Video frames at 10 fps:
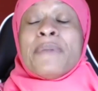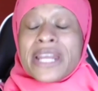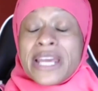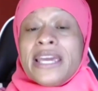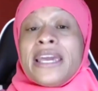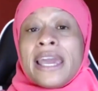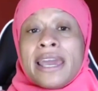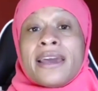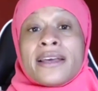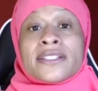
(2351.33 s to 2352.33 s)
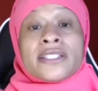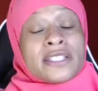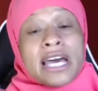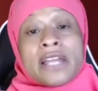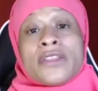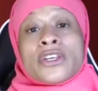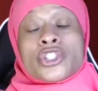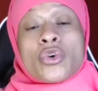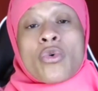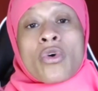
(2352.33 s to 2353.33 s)
But he is telling the
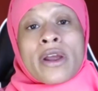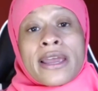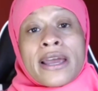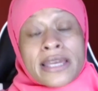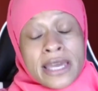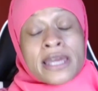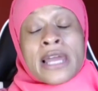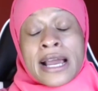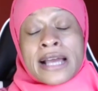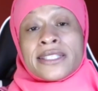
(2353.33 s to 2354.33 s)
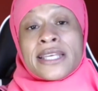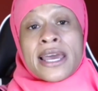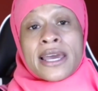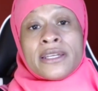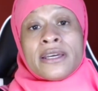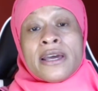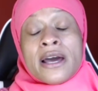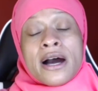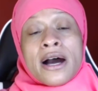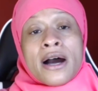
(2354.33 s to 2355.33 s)
story, again, like I said,
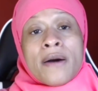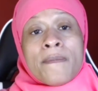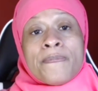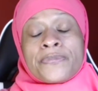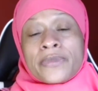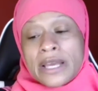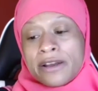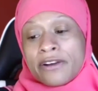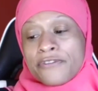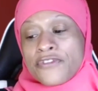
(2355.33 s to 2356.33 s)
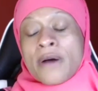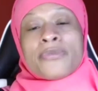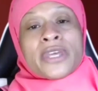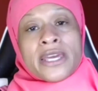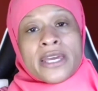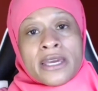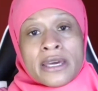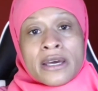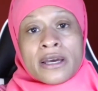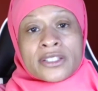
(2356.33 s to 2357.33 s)
um, from the
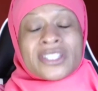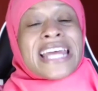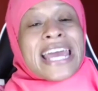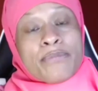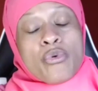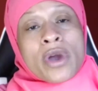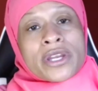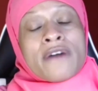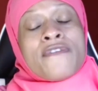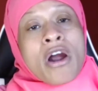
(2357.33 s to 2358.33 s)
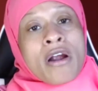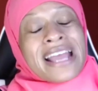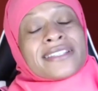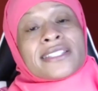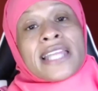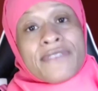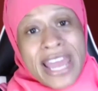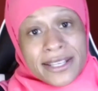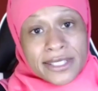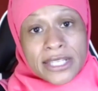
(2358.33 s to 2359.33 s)
standpoint of our enslaved
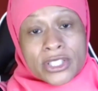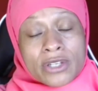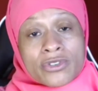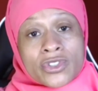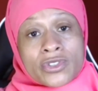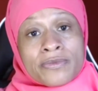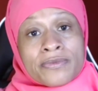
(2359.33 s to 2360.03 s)
ancestors